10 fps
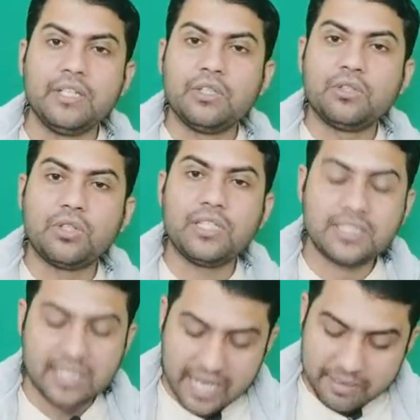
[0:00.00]
So he
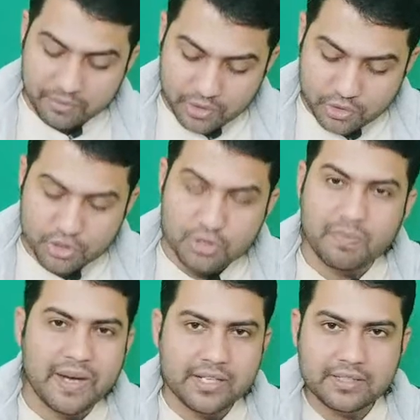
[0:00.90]
said, I am going to spend